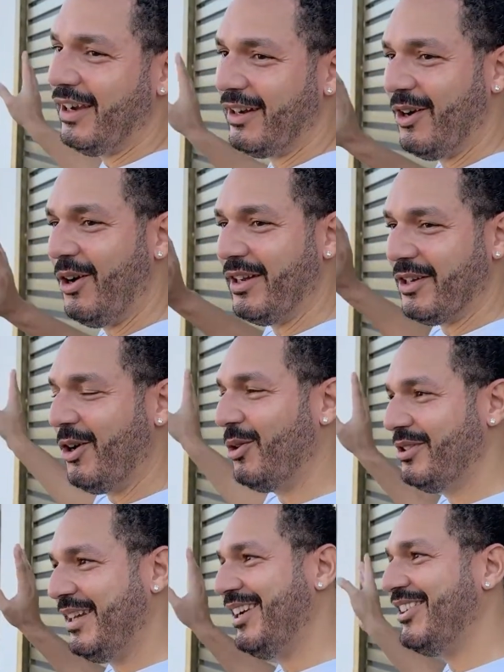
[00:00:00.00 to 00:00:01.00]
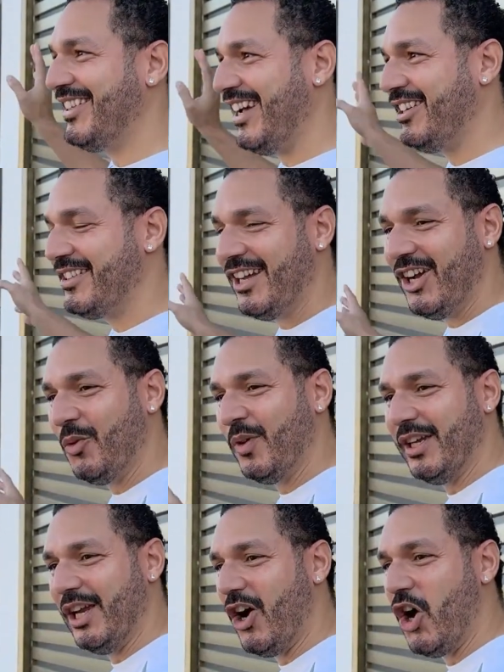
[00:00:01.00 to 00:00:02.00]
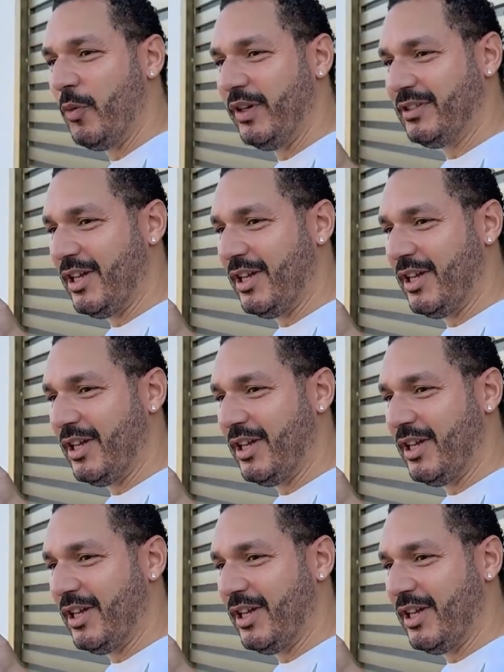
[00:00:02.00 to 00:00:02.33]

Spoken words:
at a hotel downtown where he always